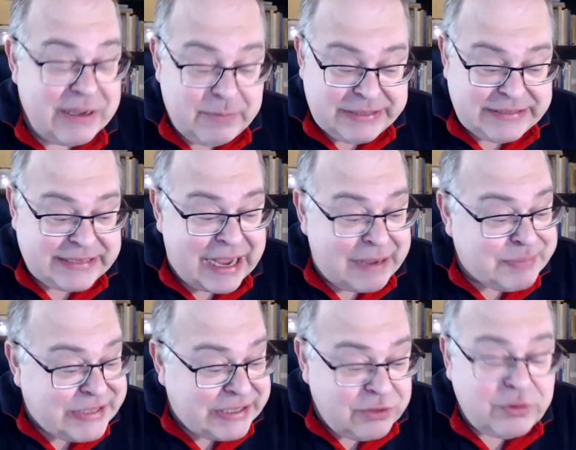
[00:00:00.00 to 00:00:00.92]
With
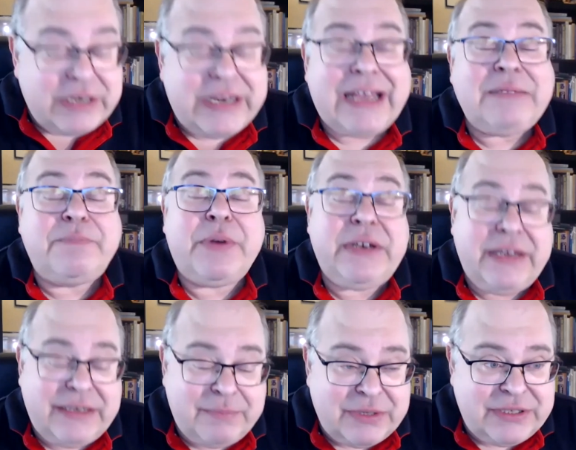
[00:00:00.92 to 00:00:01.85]
absolutely
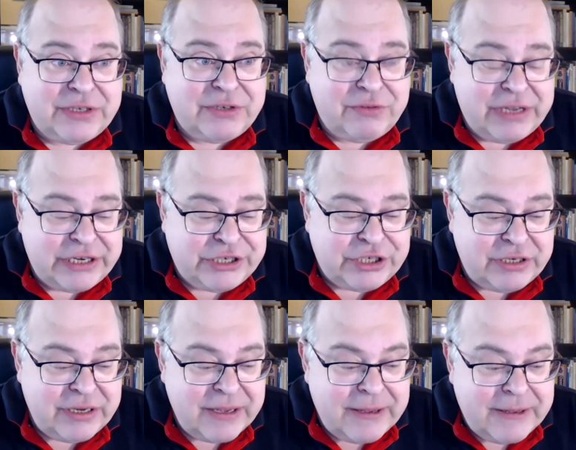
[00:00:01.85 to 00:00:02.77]
unpredictable
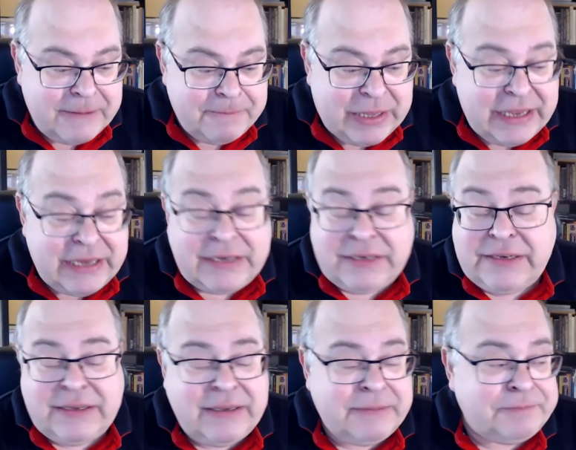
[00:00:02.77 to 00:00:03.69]
situation, and
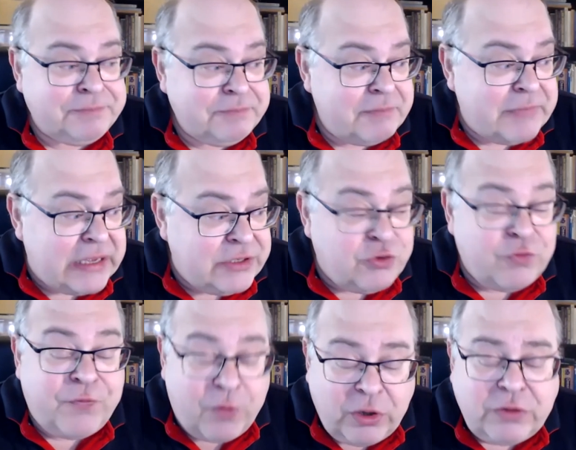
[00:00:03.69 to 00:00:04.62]
to
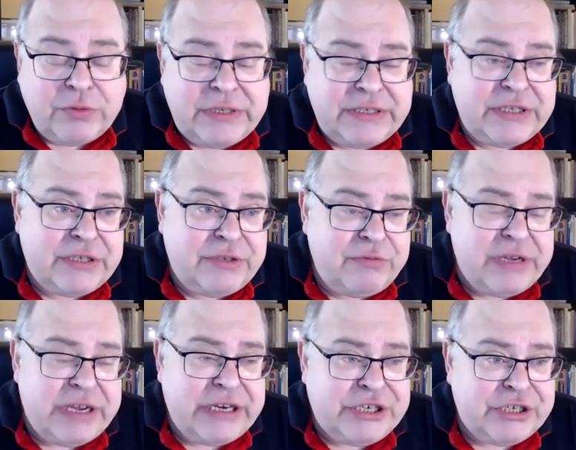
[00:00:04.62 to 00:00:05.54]
follow the
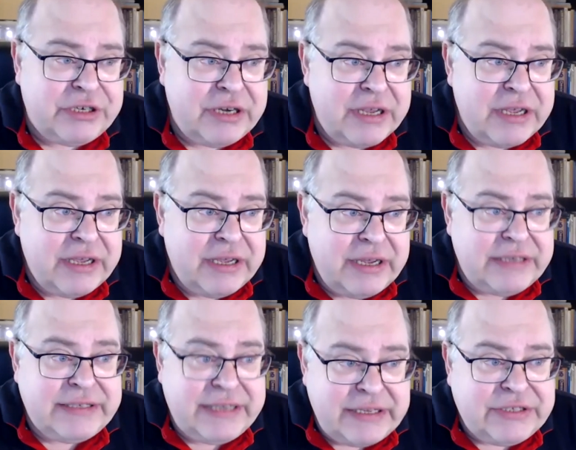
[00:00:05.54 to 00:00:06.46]
situation
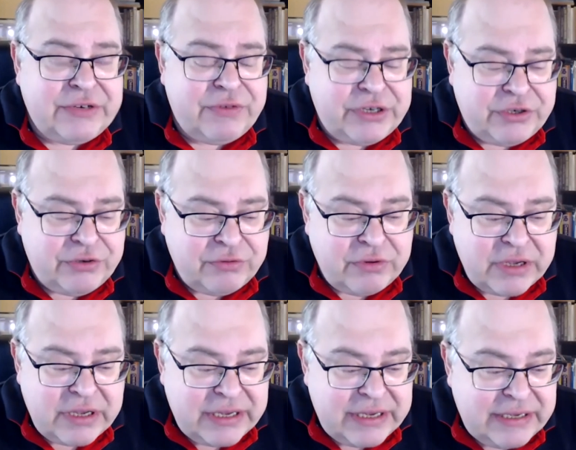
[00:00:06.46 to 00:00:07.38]
is necessary to
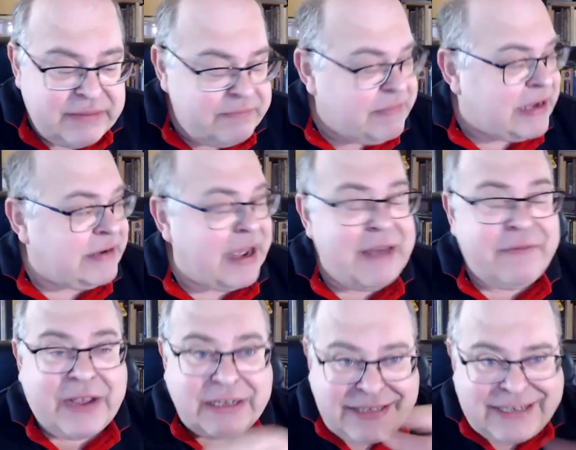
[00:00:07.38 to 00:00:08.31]

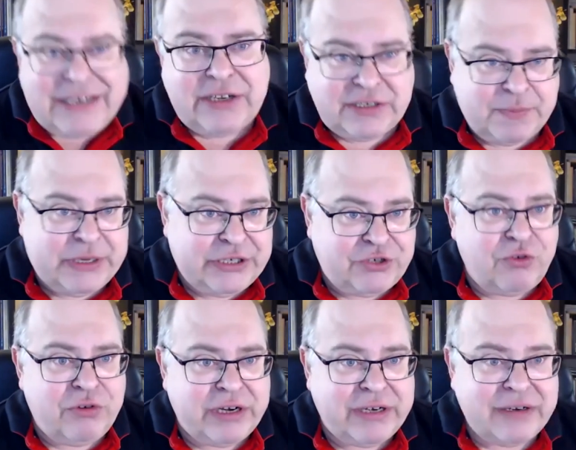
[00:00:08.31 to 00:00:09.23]
have continuous
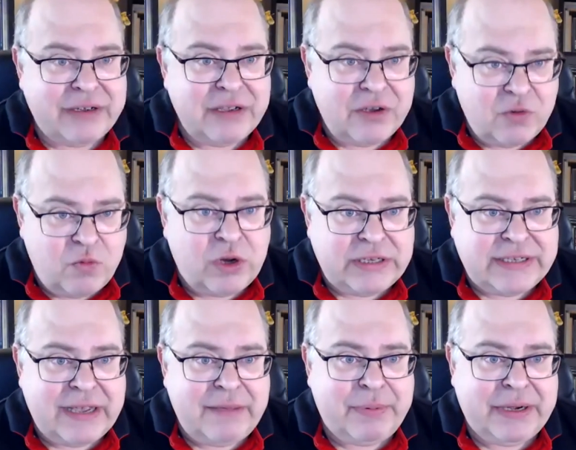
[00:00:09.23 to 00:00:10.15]
monitoring of what
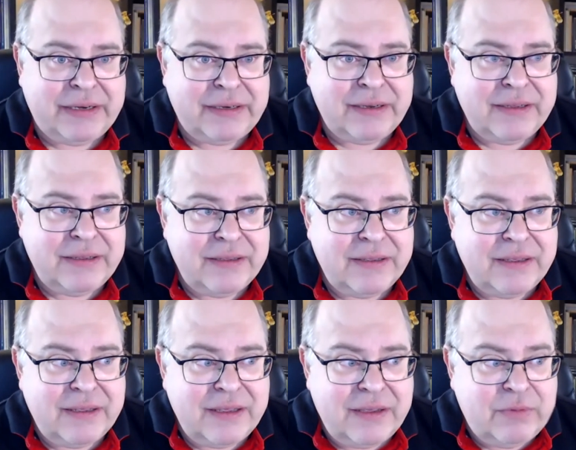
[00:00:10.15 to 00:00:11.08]
is happening.
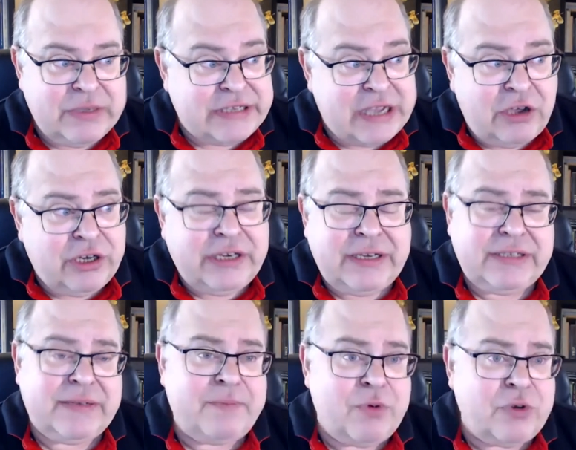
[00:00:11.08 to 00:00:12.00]
Without it,
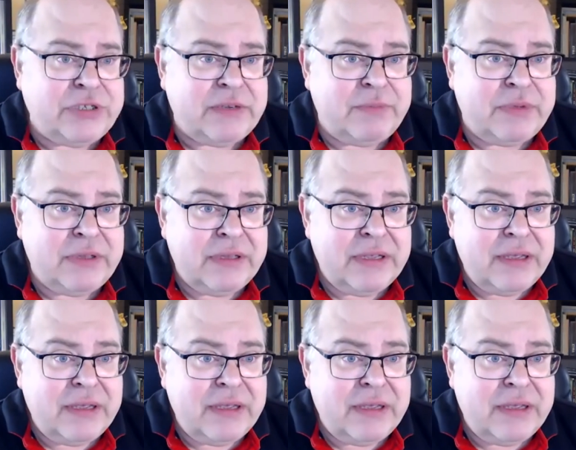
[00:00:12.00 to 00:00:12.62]
it's impossible.